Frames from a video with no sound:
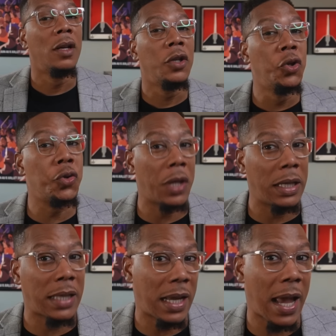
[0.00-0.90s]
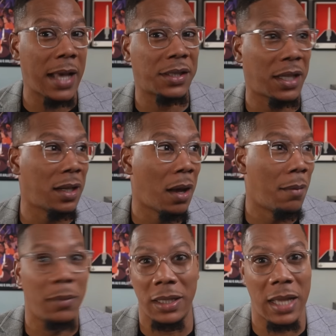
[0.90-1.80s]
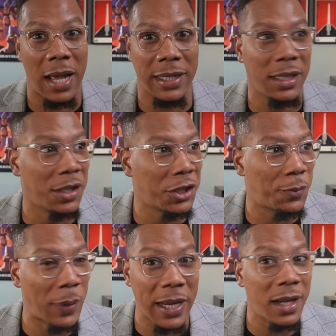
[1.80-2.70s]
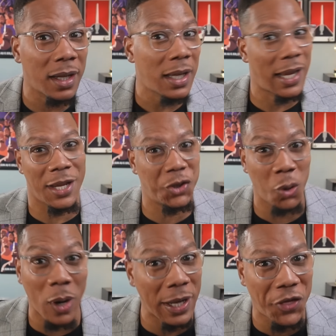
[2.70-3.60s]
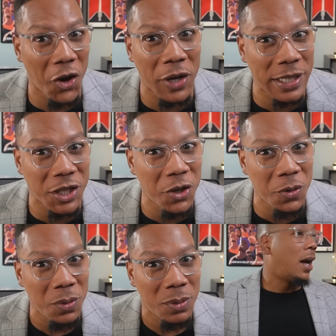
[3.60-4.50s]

You think they asking Melania to speak in 2032?